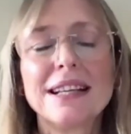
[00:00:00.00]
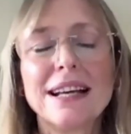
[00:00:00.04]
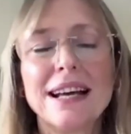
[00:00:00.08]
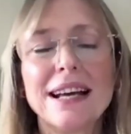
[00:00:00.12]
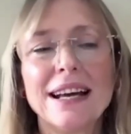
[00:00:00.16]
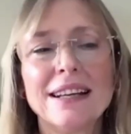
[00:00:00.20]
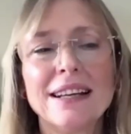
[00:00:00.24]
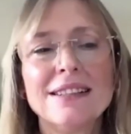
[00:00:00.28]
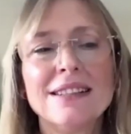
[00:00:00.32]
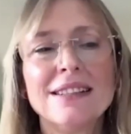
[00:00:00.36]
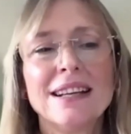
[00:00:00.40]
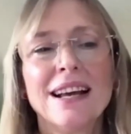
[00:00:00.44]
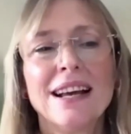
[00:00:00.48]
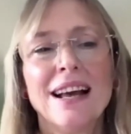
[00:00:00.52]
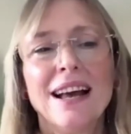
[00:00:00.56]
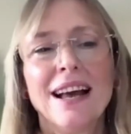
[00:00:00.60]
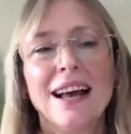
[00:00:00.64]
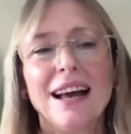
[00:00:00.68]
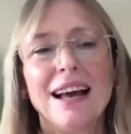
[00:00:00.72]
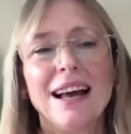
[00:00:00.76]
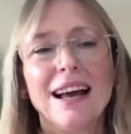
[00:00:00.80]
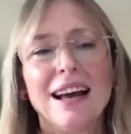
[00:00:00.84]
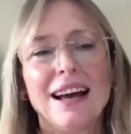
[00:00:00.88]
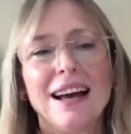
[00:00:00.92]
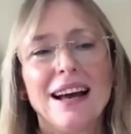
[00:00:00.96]
And
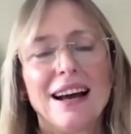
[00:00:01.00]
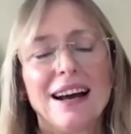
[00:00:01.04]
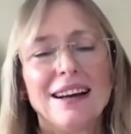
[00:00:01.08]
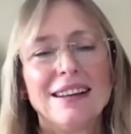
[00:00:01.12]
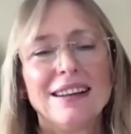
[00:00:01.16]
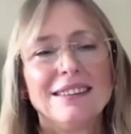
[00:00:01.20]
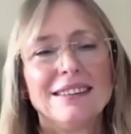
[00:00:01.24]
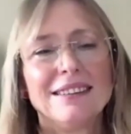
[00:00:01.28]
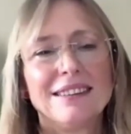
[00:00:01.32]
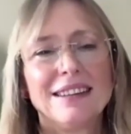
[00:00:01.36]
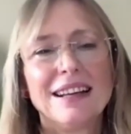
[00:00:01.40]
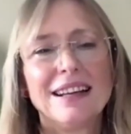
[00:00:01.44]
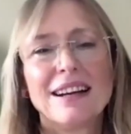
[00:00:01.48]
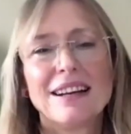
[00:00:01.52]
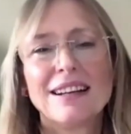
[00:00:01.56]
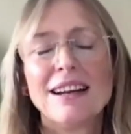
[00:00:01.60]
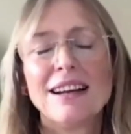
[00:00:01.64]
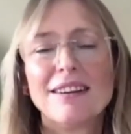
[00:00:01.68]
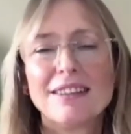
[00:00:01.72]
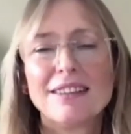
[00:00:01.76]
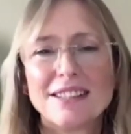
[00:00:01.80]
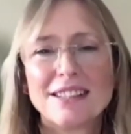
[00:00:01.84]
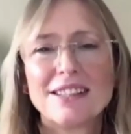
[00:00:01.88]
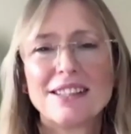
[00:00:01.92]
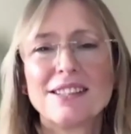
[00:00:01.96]
I think I'd
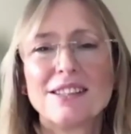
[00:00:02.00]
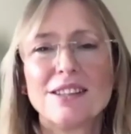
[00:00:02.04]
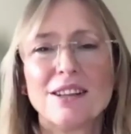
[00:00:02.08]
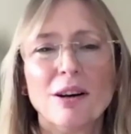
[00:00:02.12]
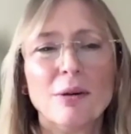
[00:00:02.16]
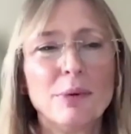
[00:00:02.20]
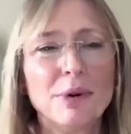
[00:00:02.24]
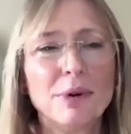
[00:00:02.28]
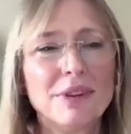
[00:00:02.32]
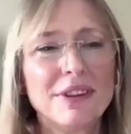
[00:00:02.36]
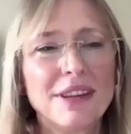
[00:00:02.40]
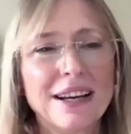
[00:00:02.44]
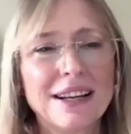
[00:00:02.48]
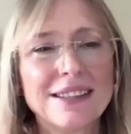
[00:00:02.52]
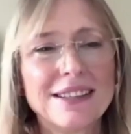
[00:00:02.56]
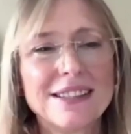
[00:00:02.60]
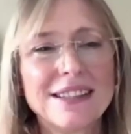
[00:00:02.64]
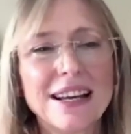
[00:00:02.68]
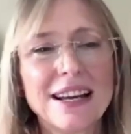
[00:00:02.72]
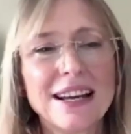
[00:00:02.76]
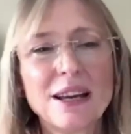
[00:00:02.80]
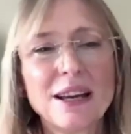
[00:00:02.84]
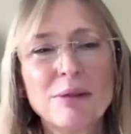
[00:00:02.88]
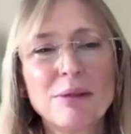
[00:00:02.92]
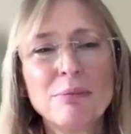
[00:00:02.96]
like to start with that
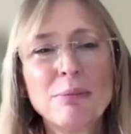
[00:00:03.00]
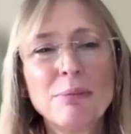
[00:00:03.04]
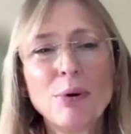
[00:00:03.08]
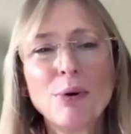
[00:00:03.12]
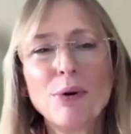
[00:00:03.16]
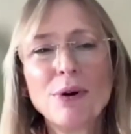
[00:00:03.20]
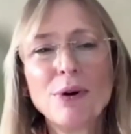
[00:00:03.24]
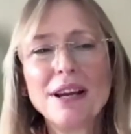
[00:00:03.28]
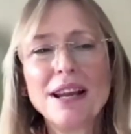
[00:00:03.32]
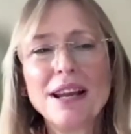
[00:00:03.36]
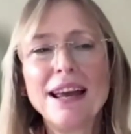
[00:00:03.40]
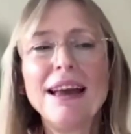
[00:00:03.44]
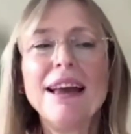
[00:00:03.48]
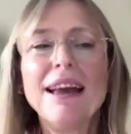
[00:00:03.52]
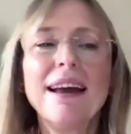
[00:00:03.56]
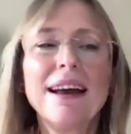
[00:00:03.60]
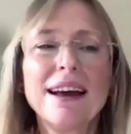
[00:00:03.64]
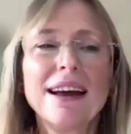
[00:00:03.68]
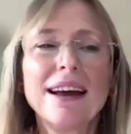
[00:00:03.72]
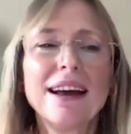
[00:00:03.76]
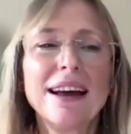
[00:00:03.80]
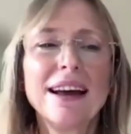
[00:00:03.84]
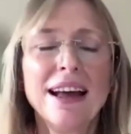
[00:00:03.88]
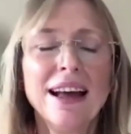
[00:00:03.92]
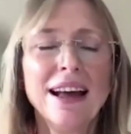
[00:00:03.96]
second point
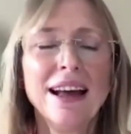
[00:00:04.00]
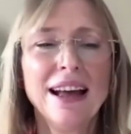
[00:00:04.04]
here.